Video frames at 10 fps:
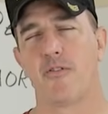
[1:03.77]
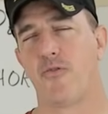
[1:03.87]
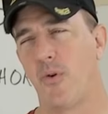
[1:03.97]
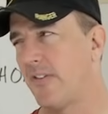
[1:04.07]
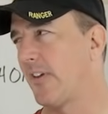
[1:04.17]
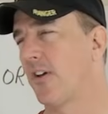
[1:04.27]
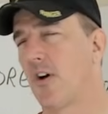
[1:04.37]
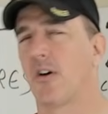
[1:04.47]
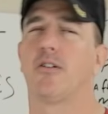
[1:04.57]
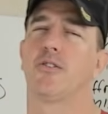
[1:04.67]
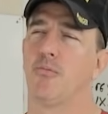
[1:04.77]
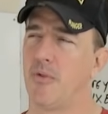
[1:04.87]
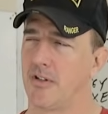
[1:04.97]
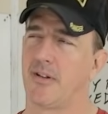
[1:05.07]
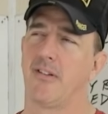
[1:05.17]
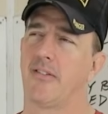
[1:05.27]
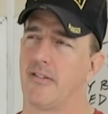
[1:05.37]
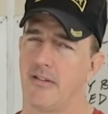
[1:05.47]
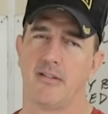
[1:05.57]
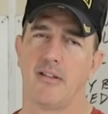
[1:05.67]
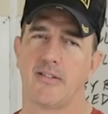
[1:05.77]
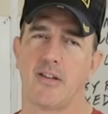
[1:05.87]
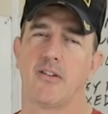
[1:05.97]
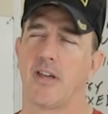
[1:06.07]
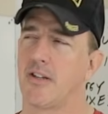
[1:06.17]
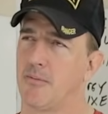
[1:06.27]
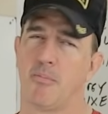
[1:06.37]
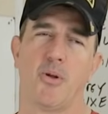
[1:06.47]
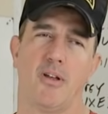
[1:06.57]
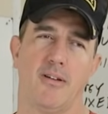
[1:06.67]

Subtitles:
avoid saying cuckold too much because that's how you catch a bullet.